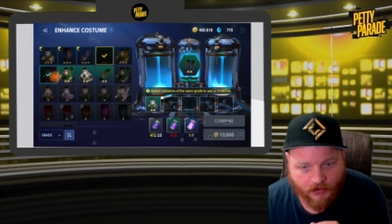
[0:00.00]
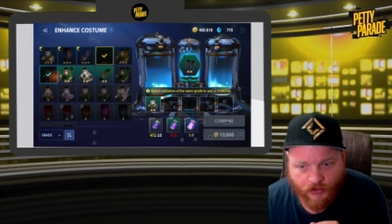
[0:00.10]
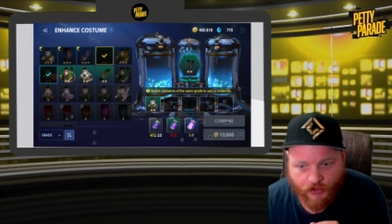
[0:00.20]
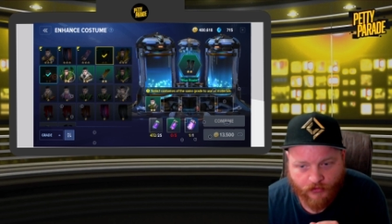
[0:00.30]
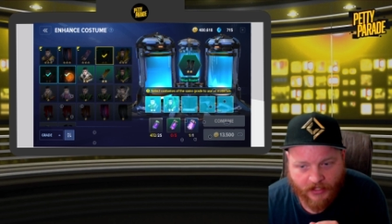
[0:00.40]

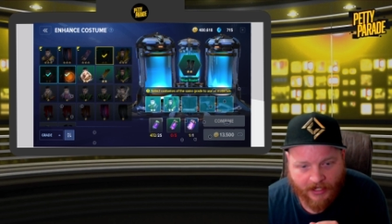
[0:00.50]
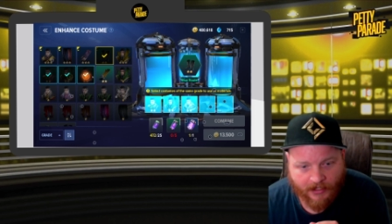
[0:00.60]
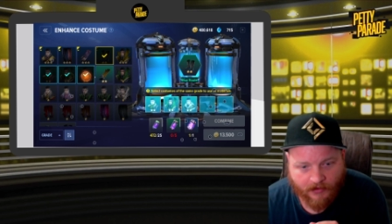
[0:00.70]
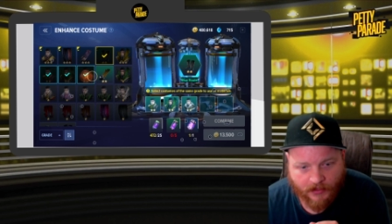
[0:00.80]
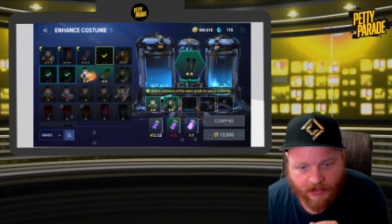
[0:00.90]
do
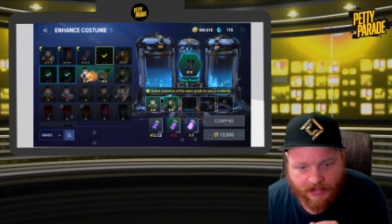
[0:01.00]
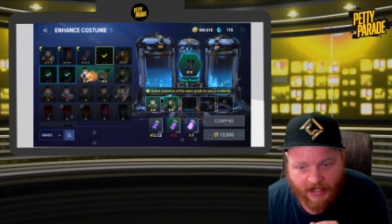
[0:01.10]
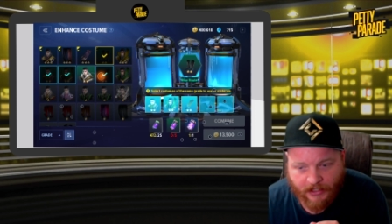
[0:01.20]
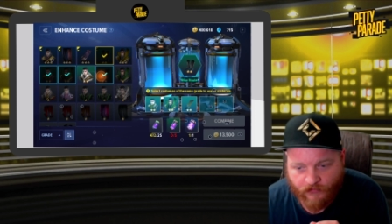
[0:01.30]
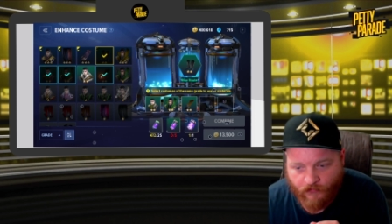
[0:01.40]
that, because it
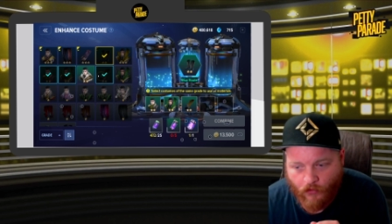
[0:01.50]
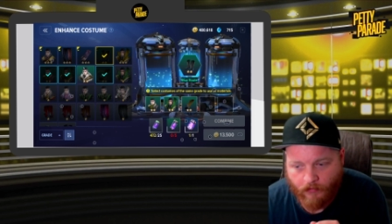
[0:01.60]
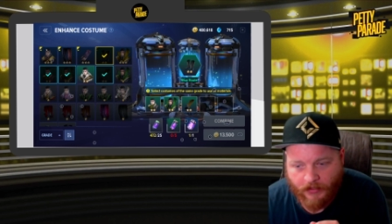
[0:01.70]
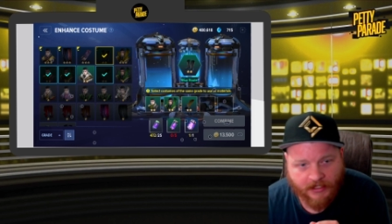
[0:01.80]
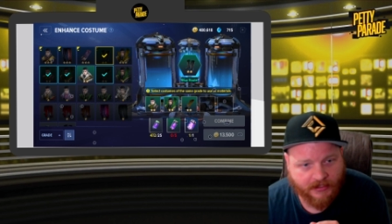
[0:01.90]
takes 4
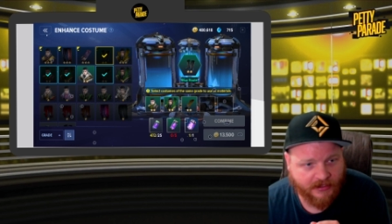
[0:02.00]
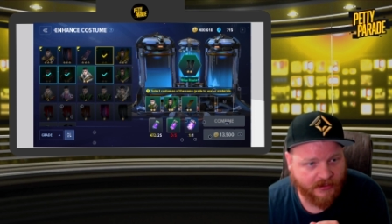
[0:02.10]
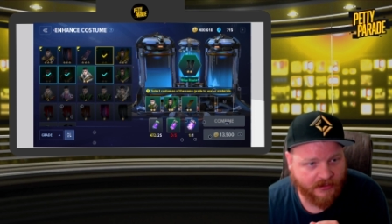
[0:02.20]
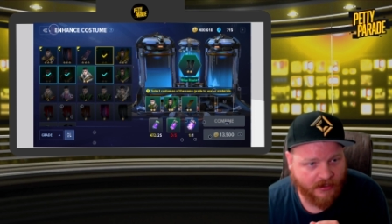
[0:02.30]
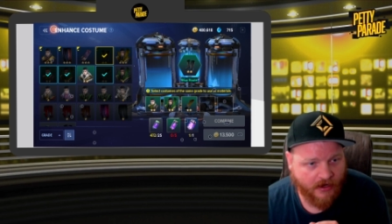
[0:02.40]
pieces.